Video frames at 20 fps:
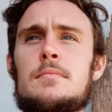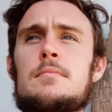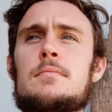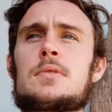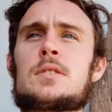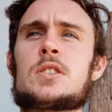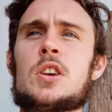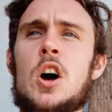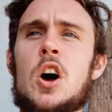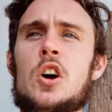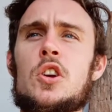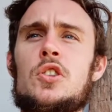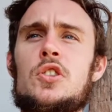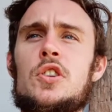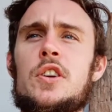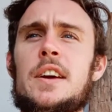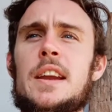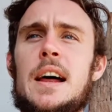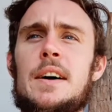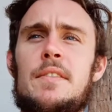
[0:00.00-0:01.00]
So you
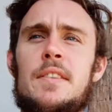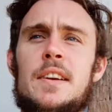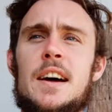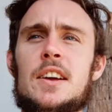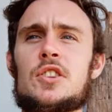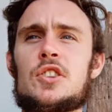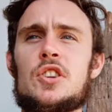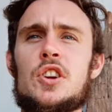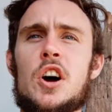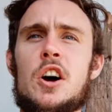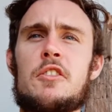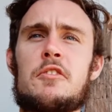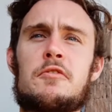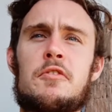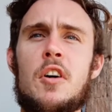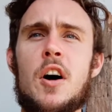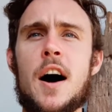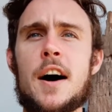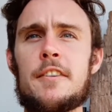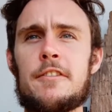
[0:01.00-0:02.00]
could have it as,
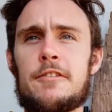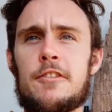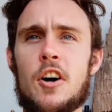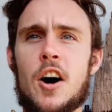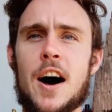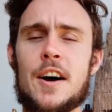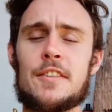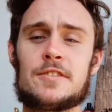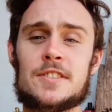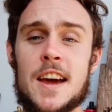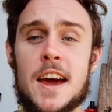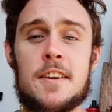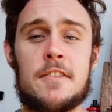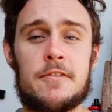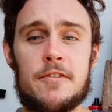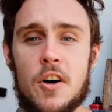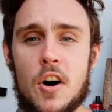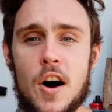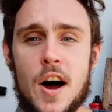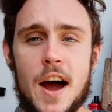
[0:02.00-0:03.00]

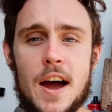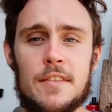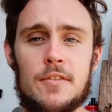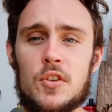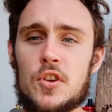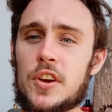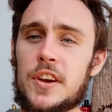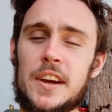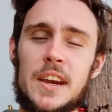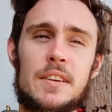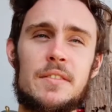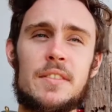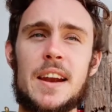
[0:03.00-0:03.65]
5-5-10-5, or you could even